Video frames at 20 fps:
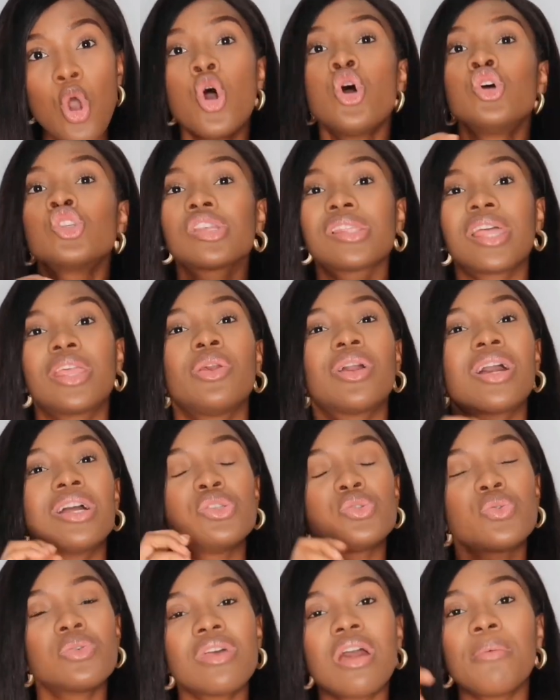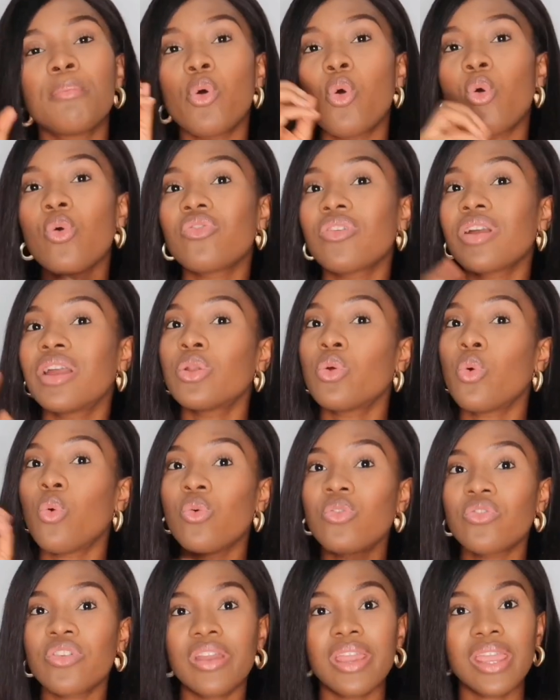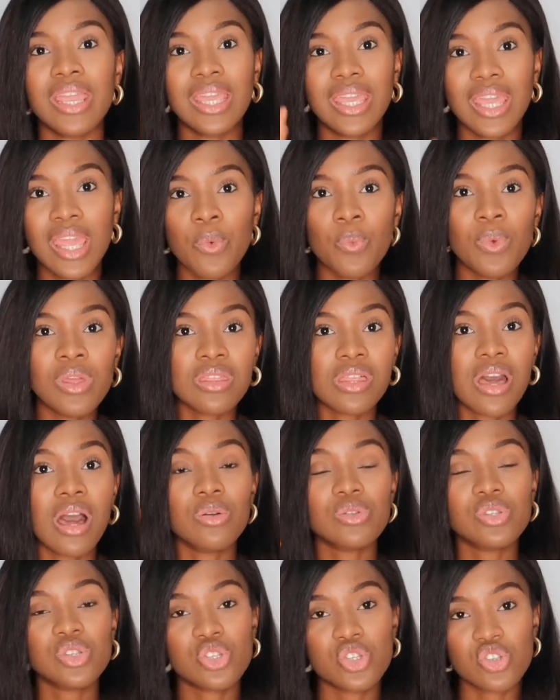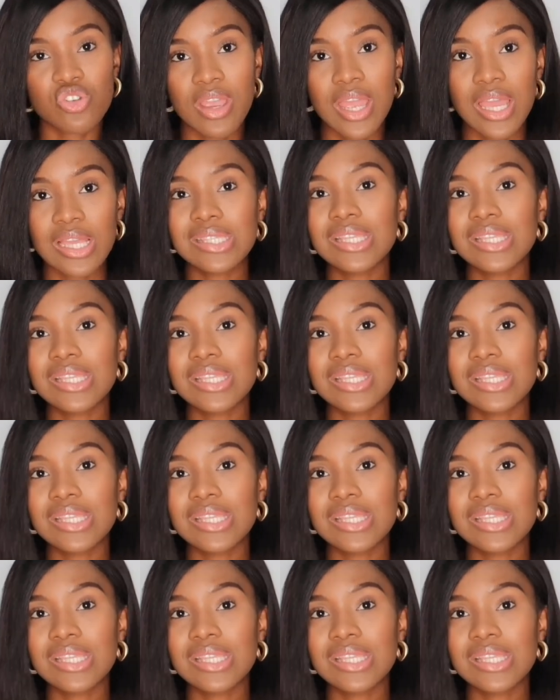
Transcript: so that you can do them over and over again without stress